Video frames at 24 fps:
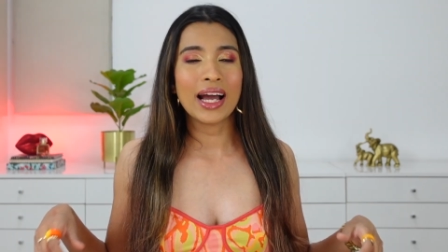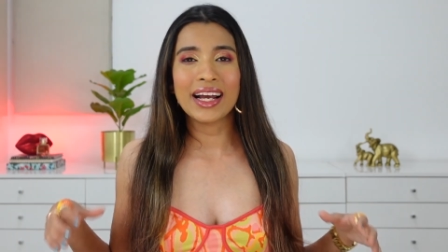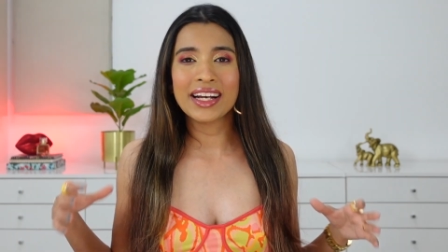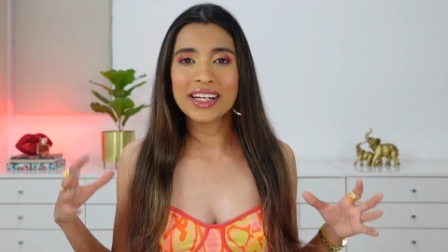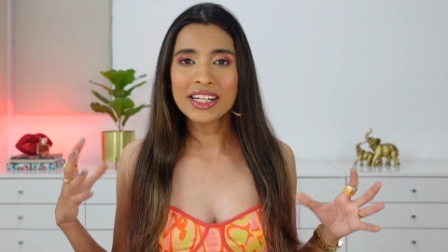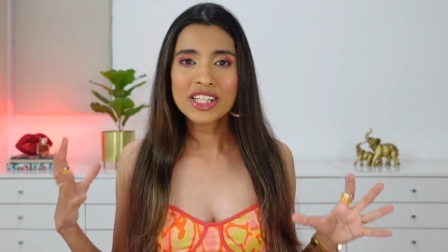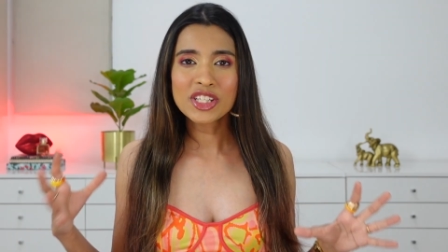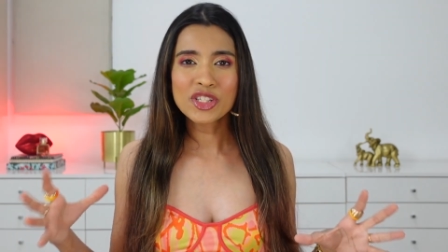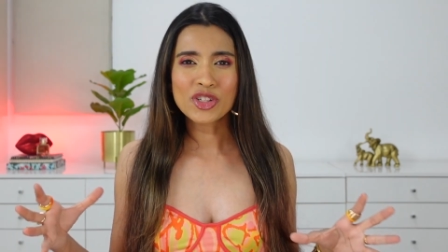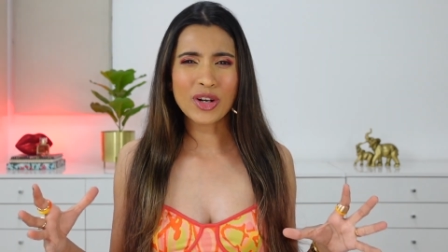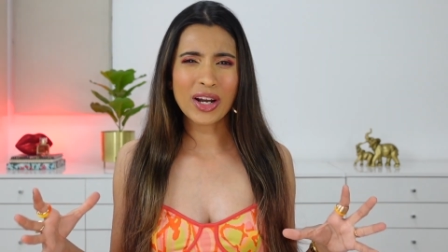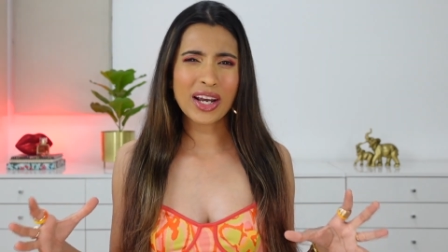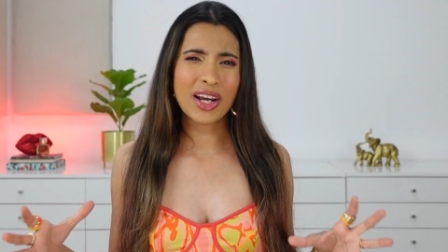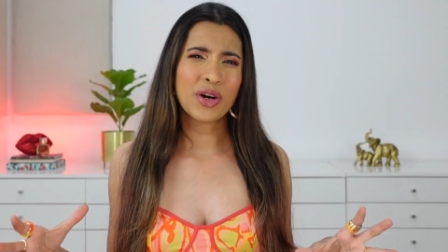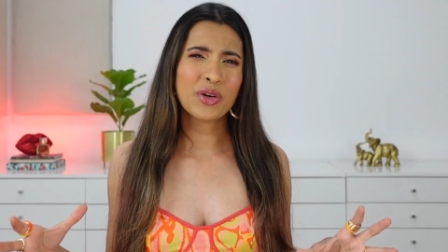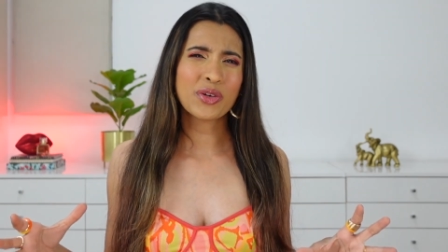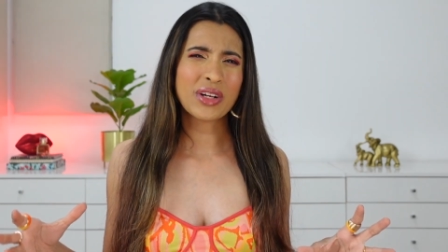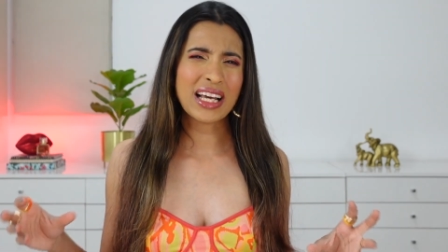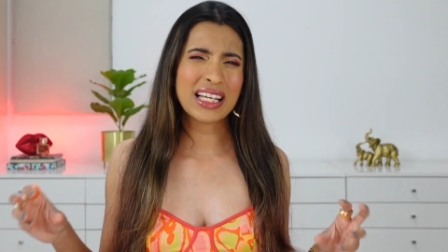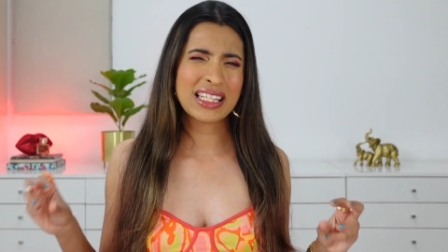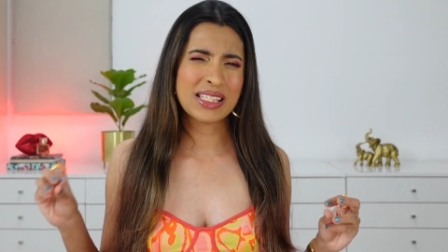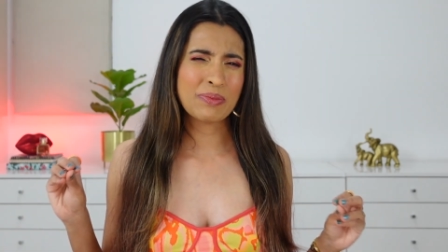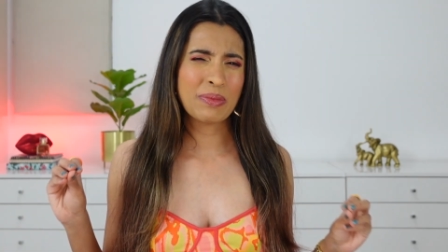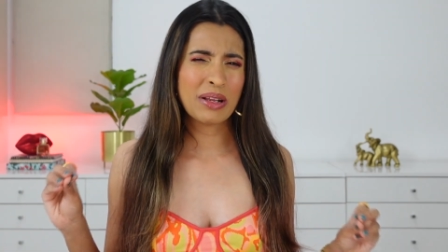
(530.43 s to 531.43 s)
I did try out
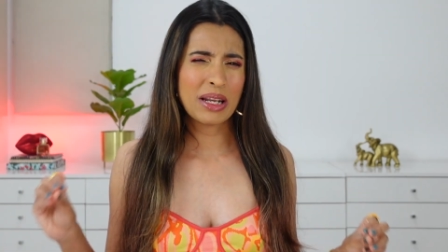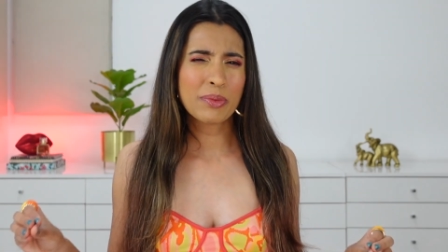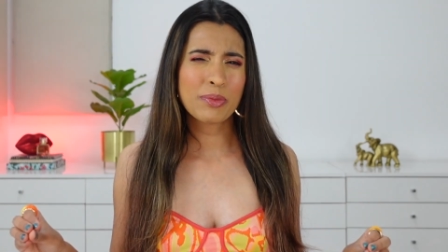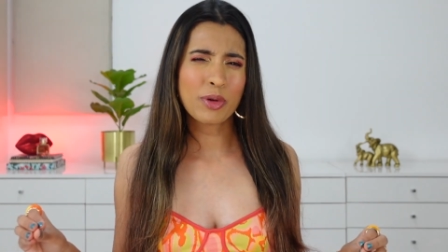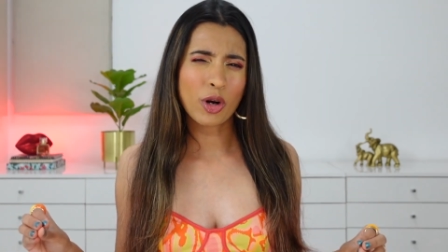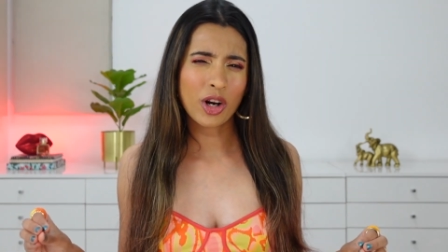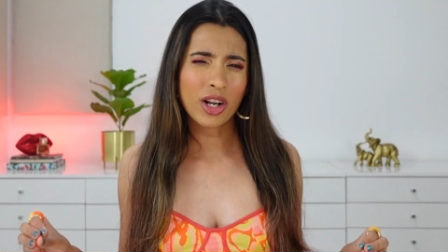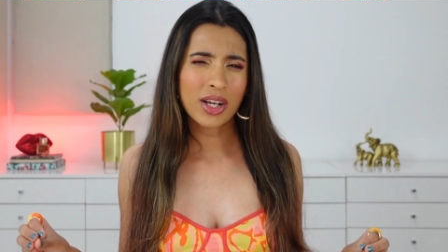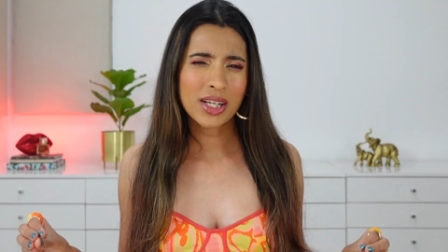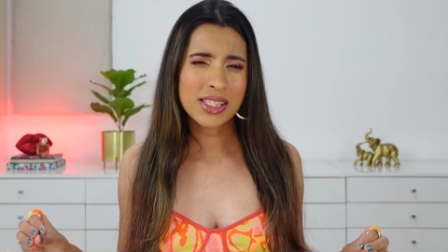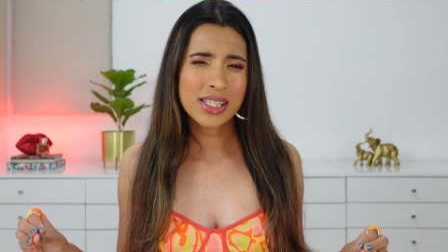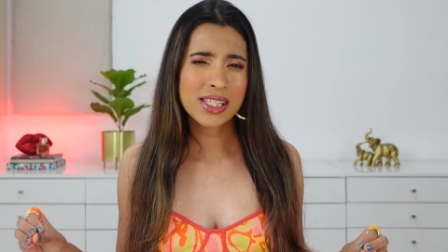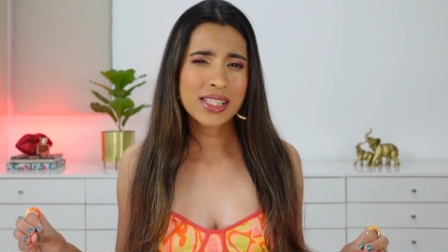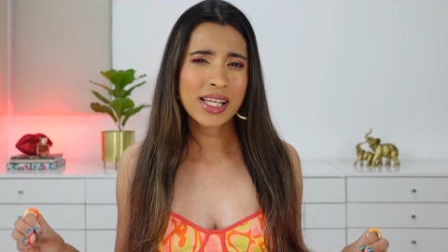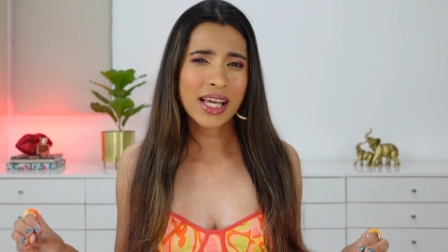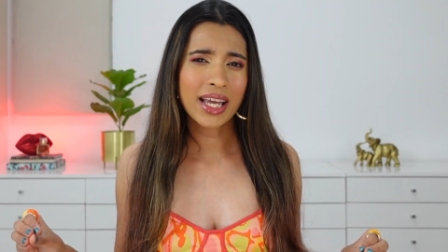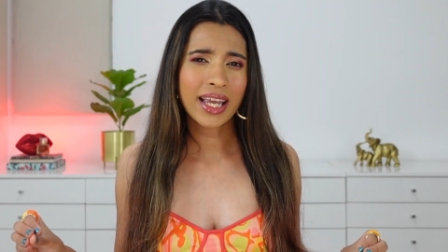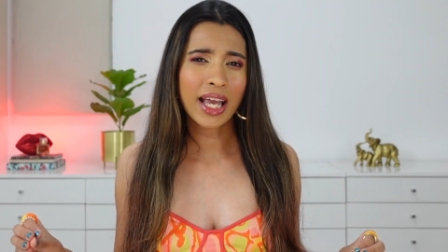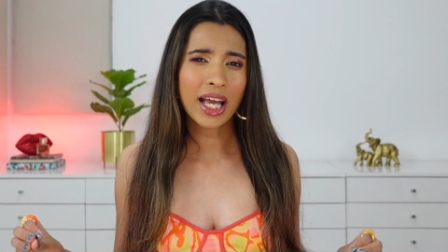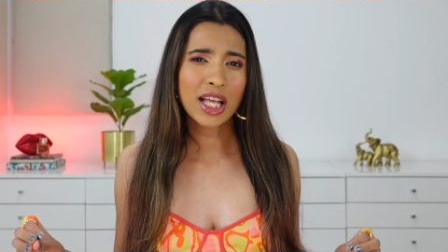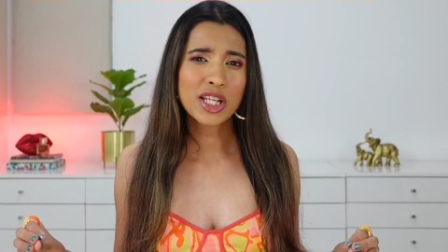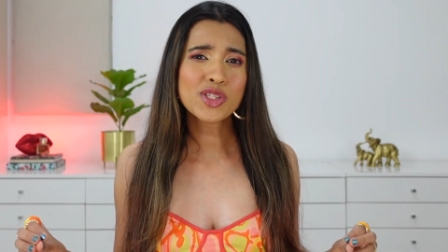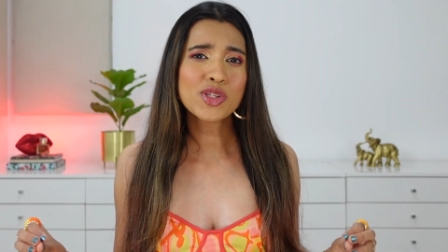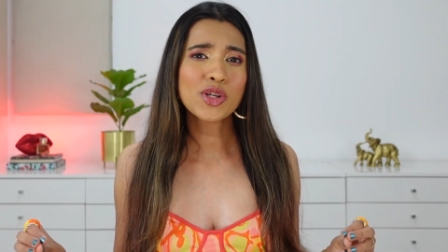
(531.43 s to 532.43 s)
as many products as I
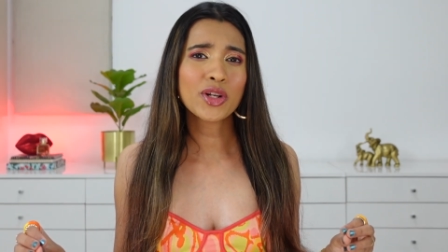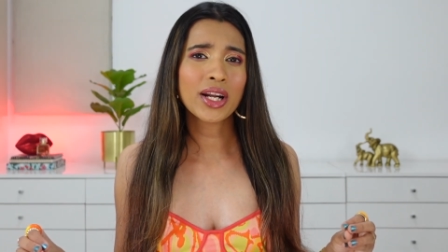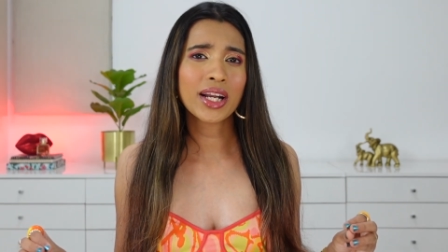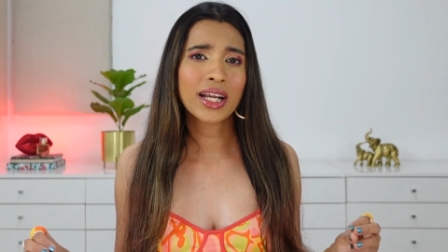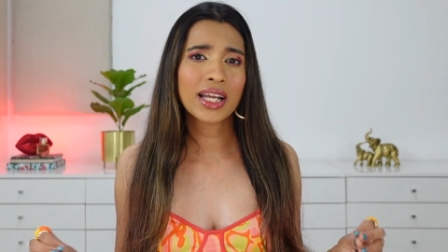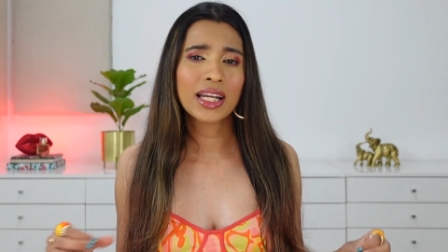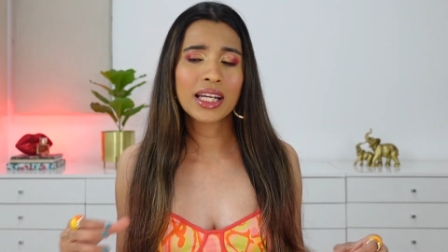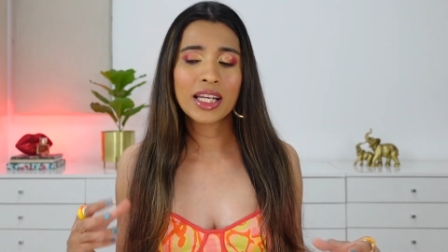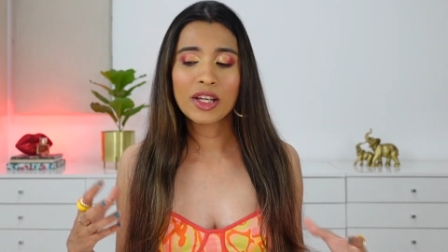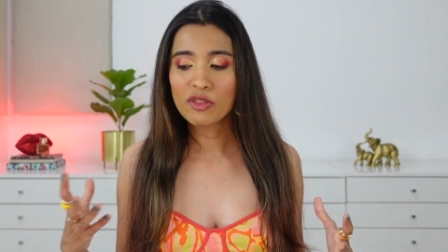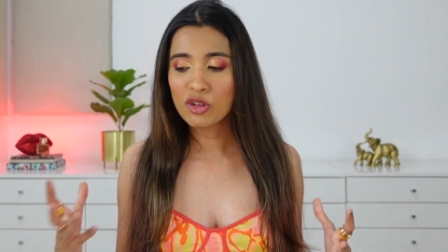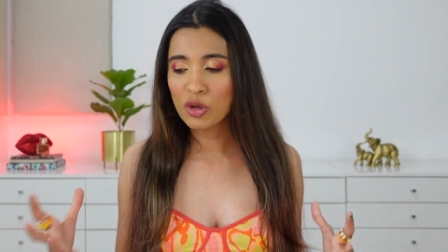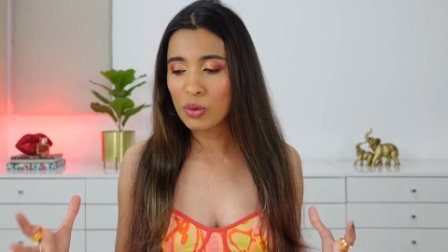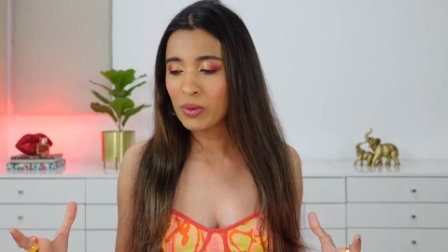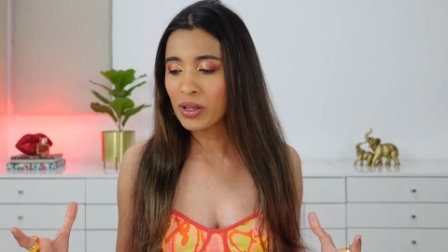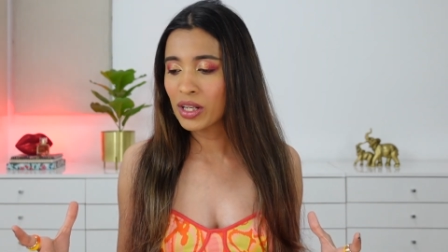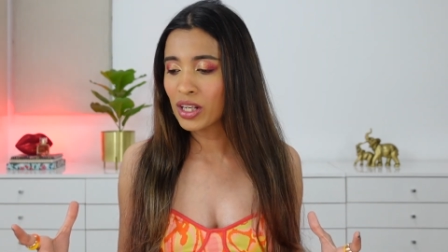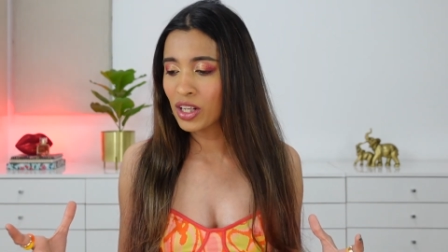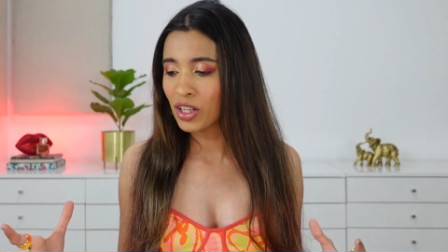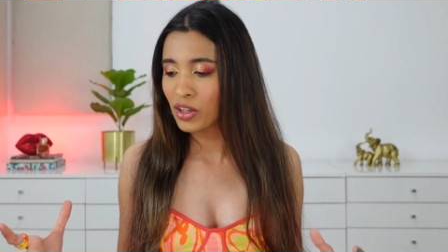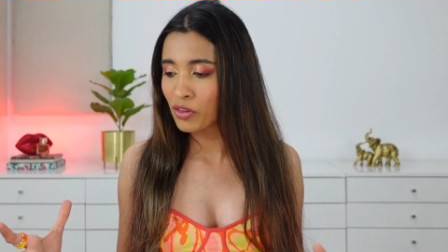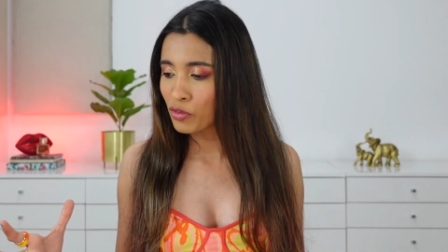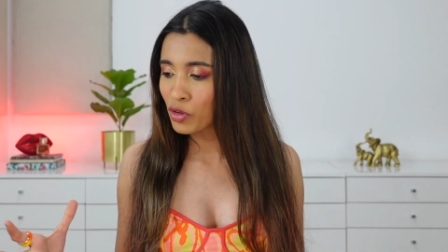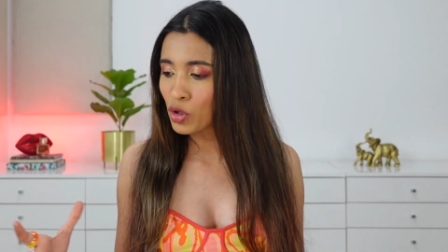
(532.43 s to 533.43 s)
can so that I can give you
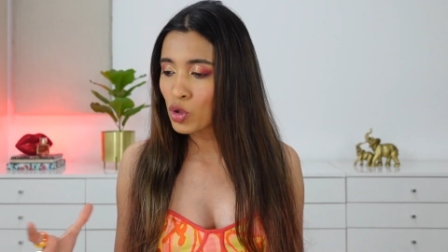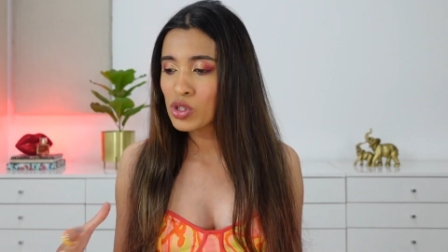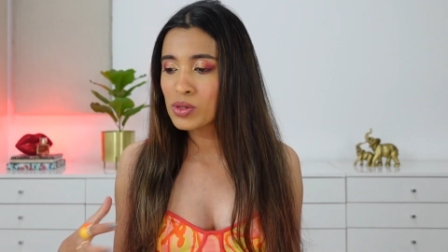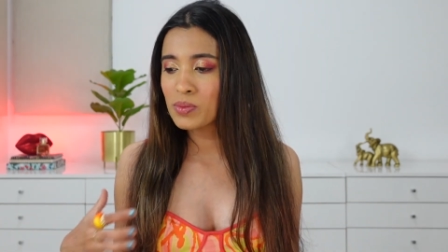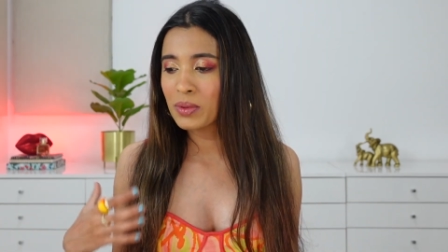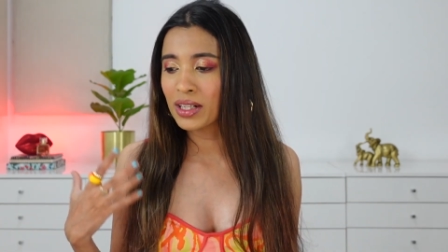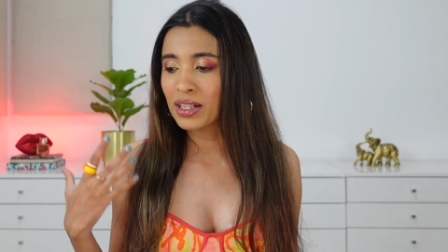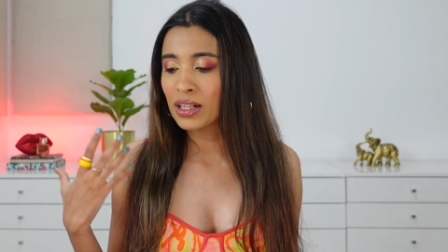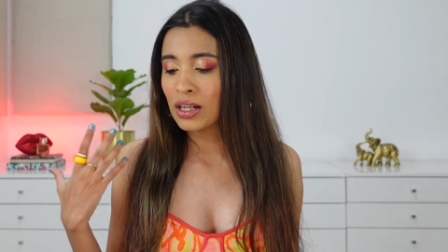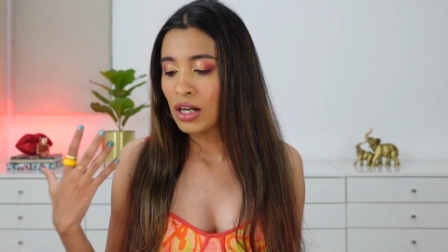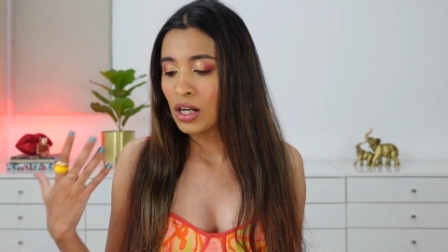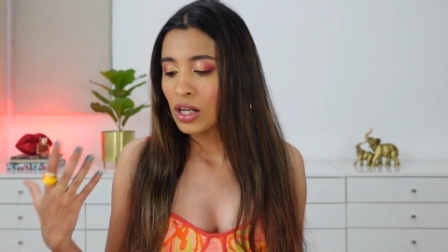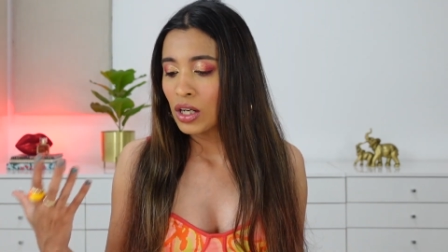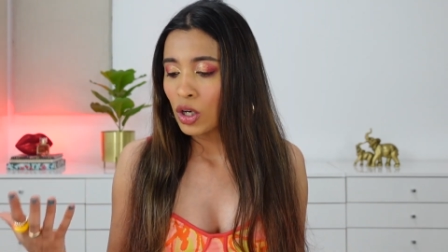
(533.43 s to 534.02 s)
mini reviews, but